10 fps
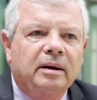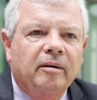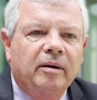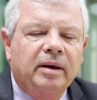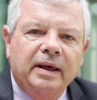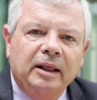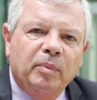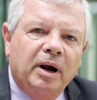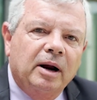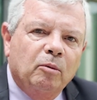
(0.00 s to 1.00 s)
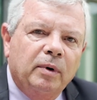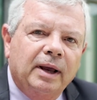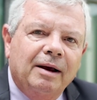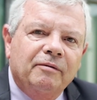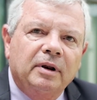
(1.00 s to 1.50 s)
in that park, we
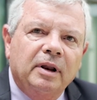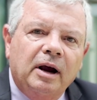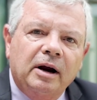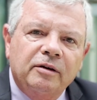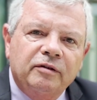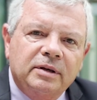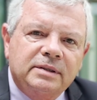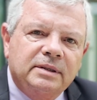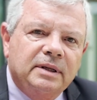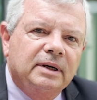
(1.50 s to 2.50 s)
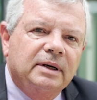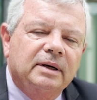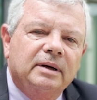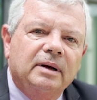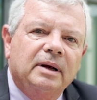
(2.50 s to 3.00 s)
have the largest
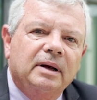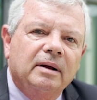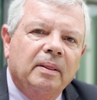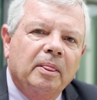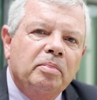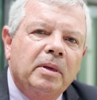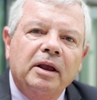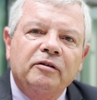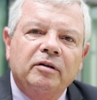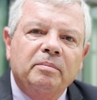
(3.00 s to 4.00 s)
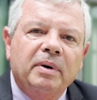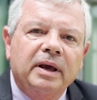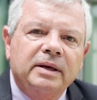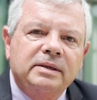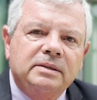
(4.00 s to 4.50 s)

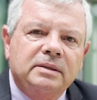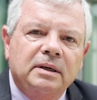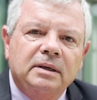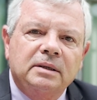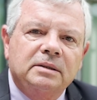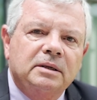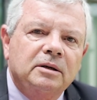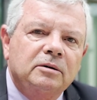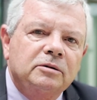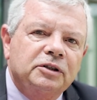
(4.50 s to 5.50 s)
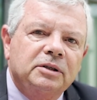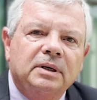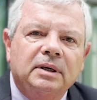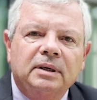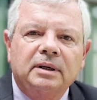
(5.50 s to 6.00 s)
nature-based
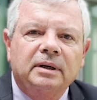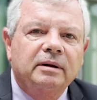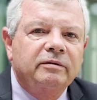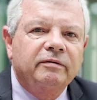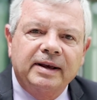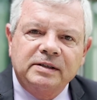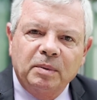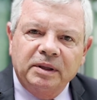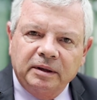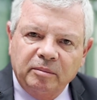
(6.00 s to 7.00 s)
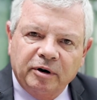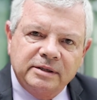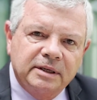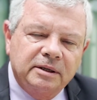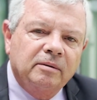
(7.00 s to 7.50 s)
solution investment in
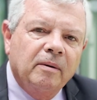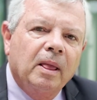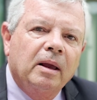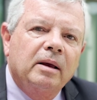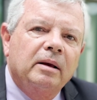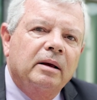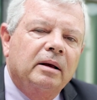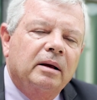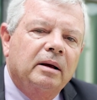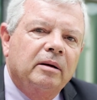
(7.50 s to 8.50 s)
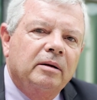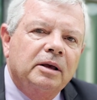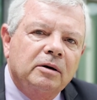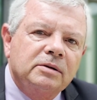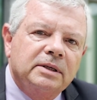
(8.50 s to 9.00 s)
Brazil
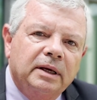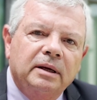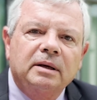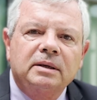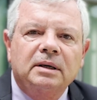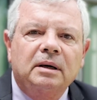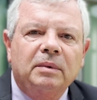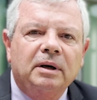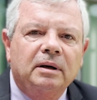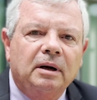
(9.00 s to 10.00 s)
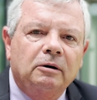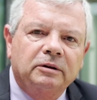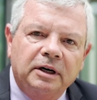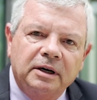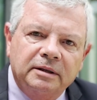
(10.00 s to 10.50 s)
using some
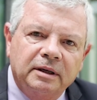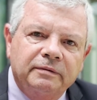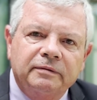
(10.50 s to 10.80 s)
alternative